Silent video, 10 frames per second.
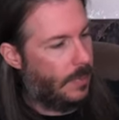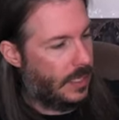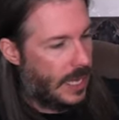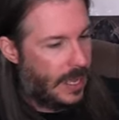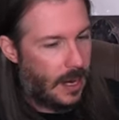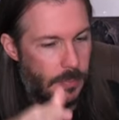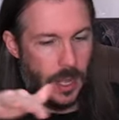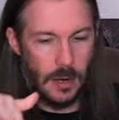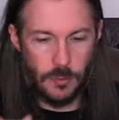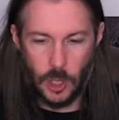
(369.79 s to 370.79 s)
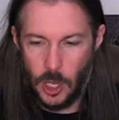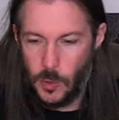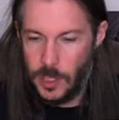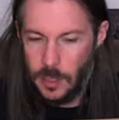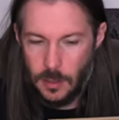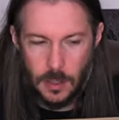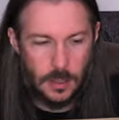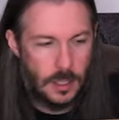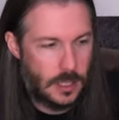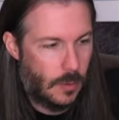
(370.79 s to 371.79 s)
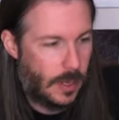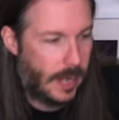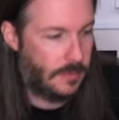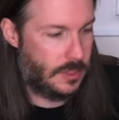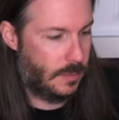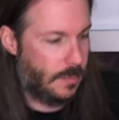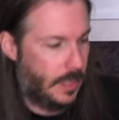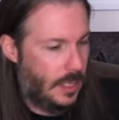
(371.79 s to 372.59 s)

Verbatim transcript: again, I'm kind of low here because I don't have some,